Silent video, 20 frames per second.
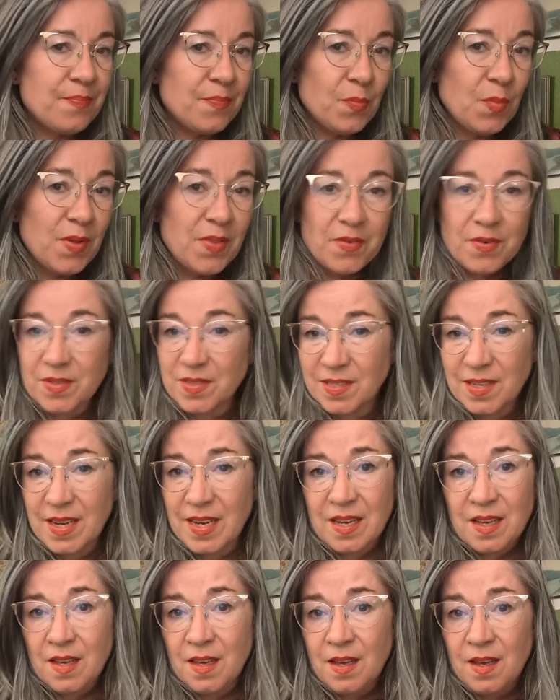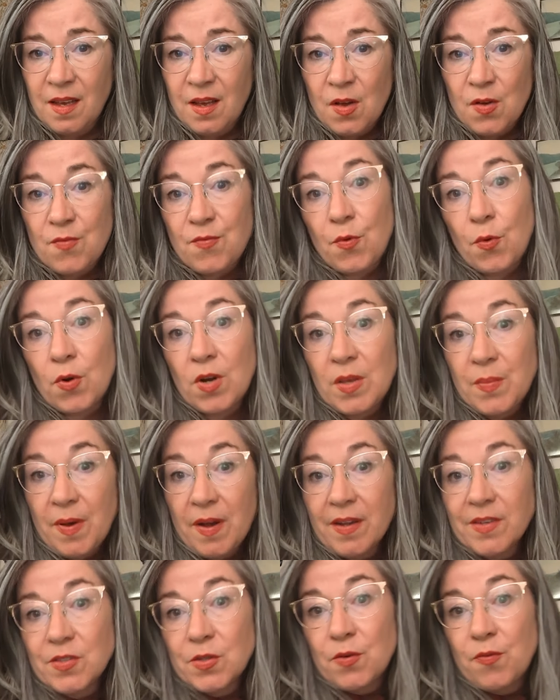whether it's like
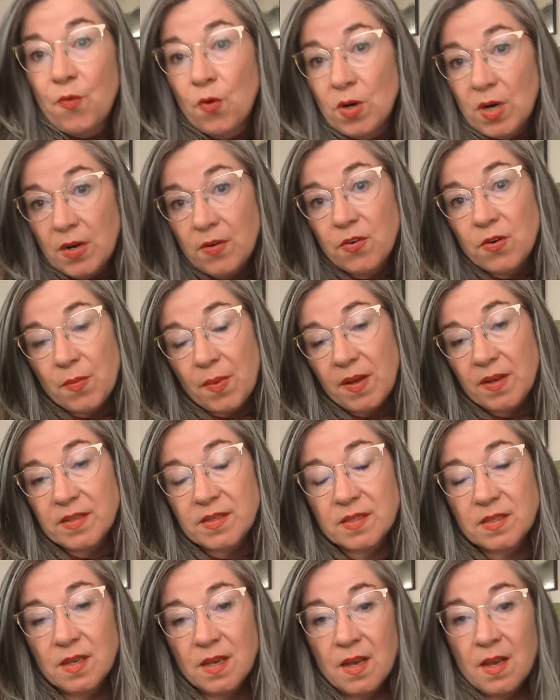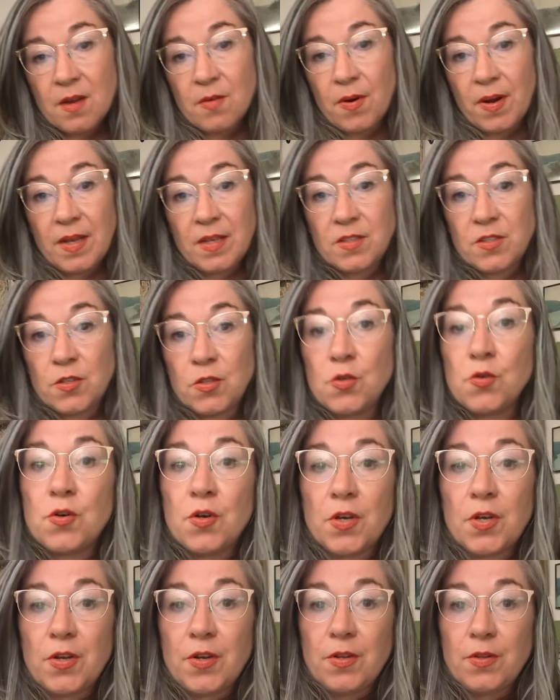$40 or $400, right? So you
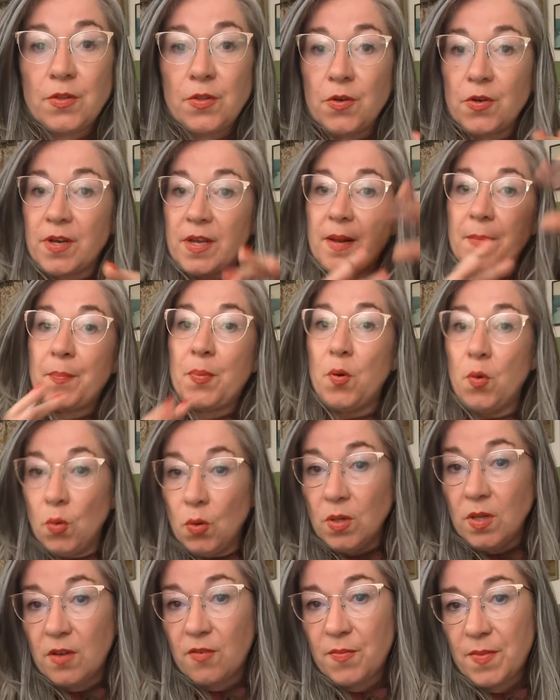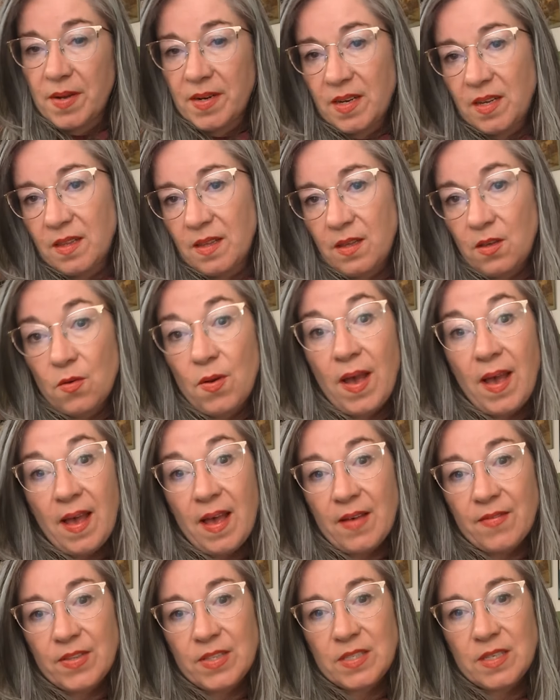could look at a pool of money that you
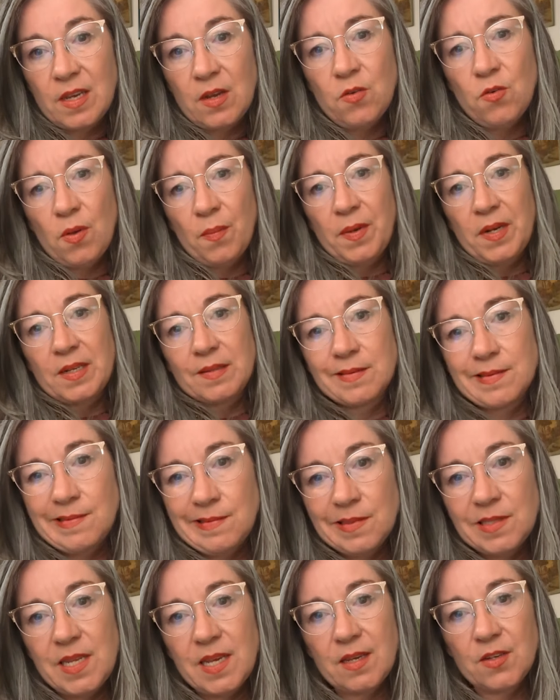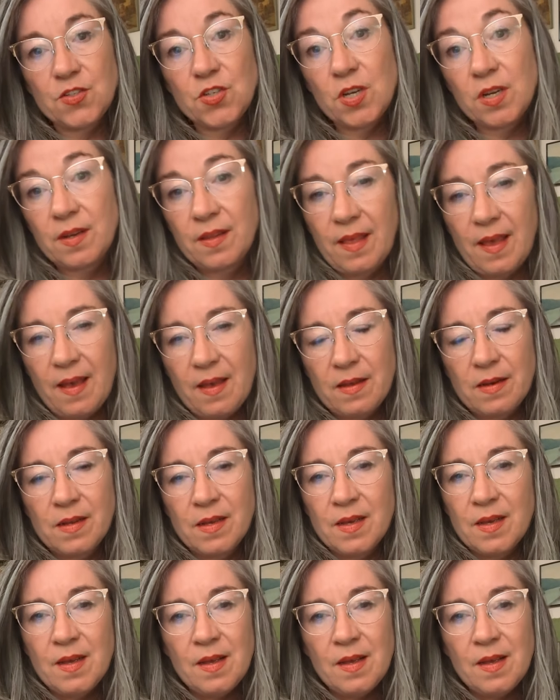have and say, oh, I'm going to take a chunk of that.